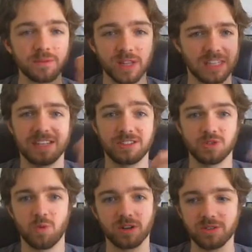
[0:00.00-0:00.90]
Like
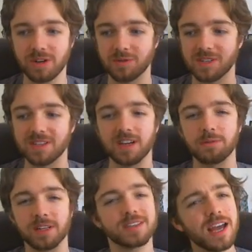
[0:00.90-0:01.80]
just walked around with it, and
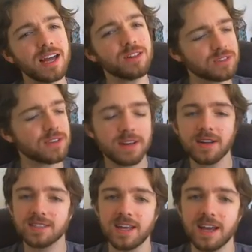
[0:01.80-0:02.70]
I'd be like, yeah, it looks like a
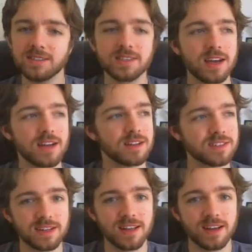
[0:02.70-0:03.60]
nice day outside. I'll
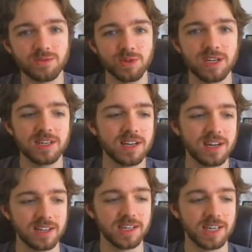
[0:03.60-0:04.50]
sit down and read
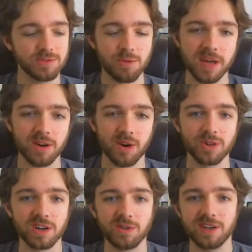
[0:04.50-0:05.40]
Repent
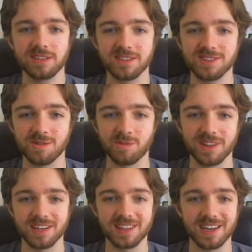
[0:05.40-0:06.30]
Harlequin or
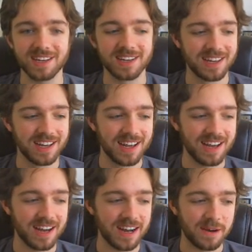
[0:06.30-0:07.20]
something like that.
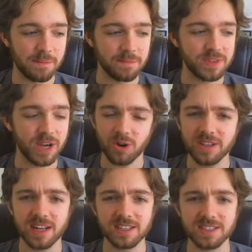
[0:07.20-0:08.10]
Yeah,
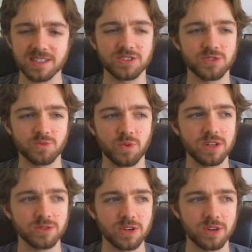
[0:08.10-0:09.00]
Harlan Ellison is just one
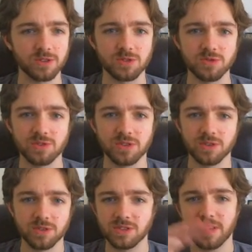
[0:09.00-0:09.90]
of those authors
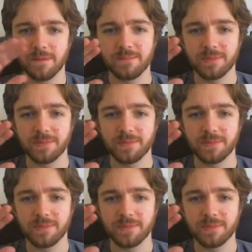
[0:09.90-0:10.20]
whose